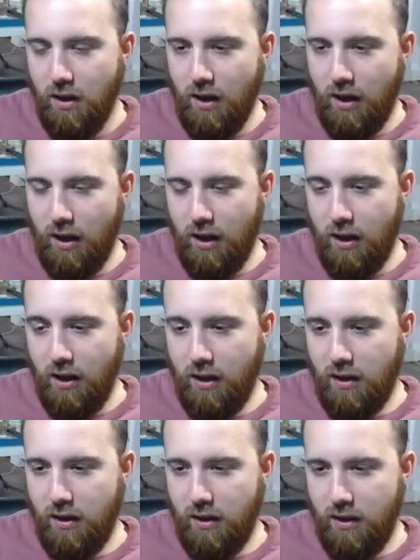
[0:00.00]

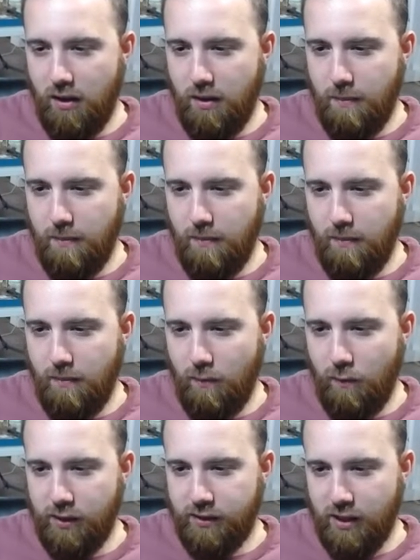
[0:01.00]
Um,
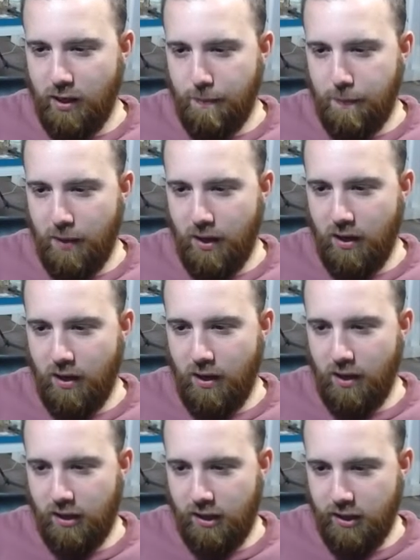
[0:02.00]
what's up,
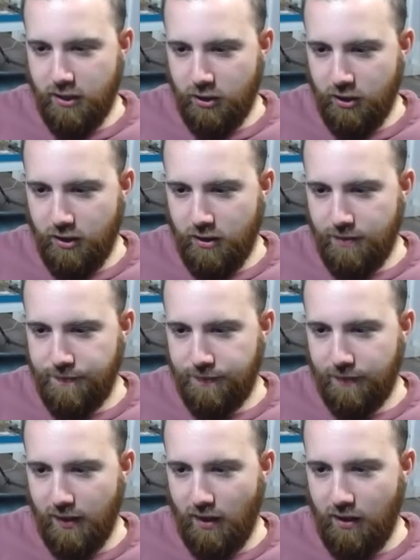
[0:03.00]
uh, Akasha?
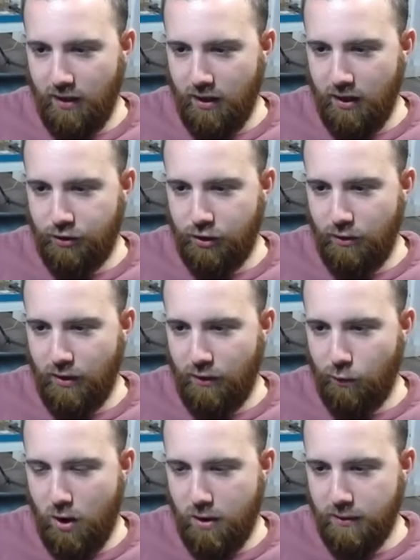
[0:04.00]
Uh, do you have
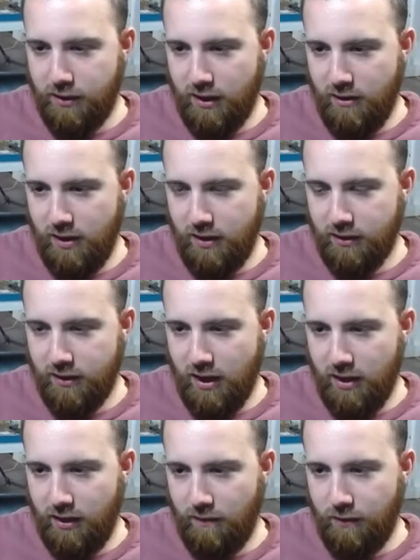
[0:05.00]
water wisteria in
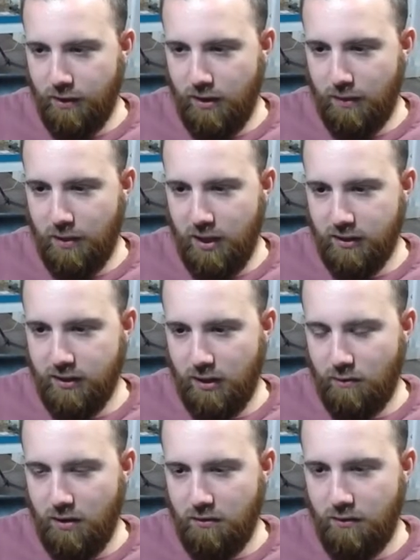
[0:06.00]
stock and floating plants like
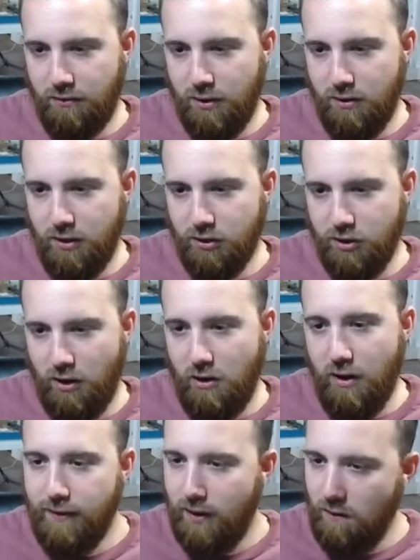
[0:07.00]
redwood floaters? So I don't
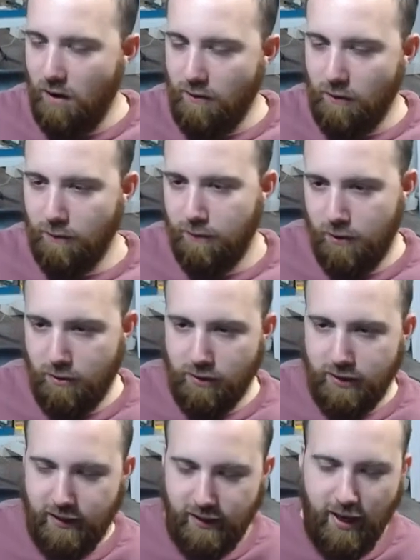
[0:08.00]
have any redwood
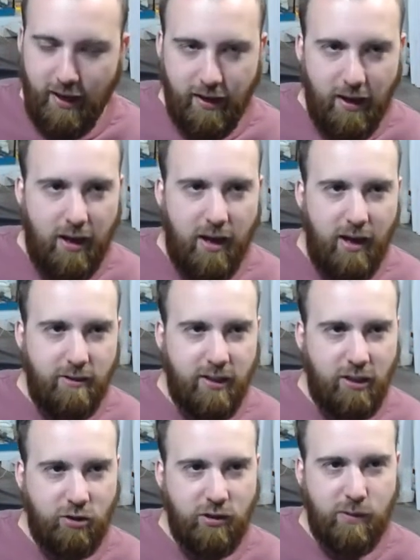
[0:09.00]
floaters yet. Uh, I was
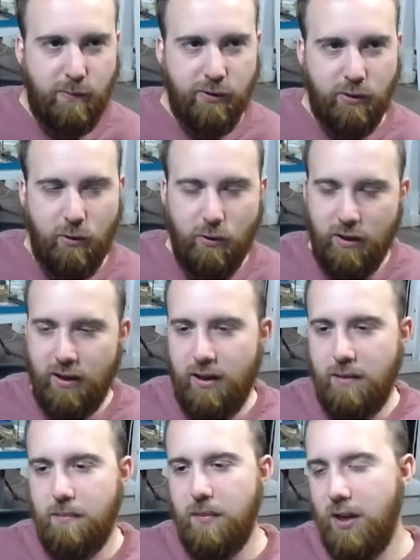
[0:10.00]
actually supposed to order
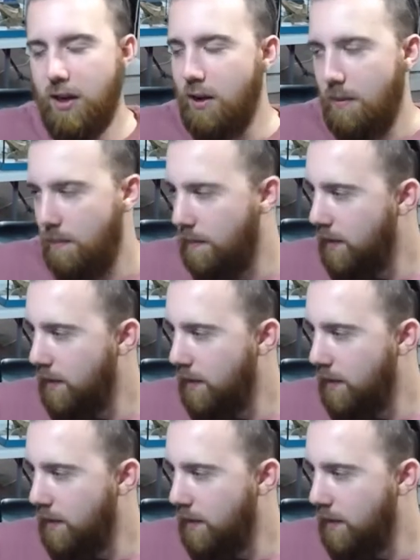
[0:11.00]
them, but um,